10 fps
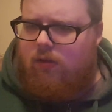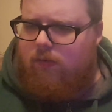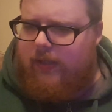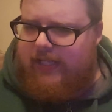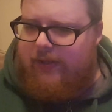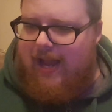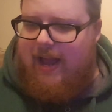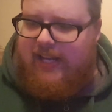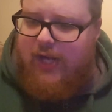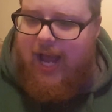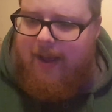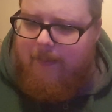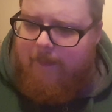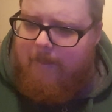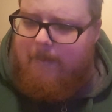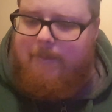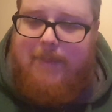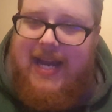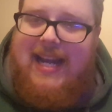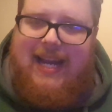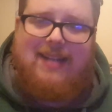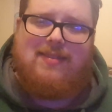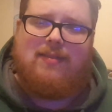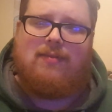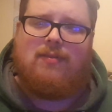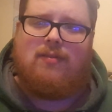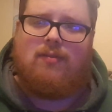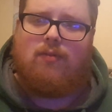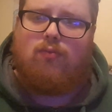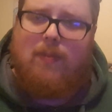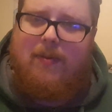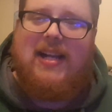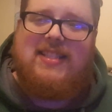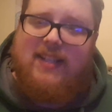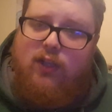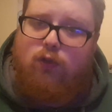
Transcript: Well, you got Bennett replacing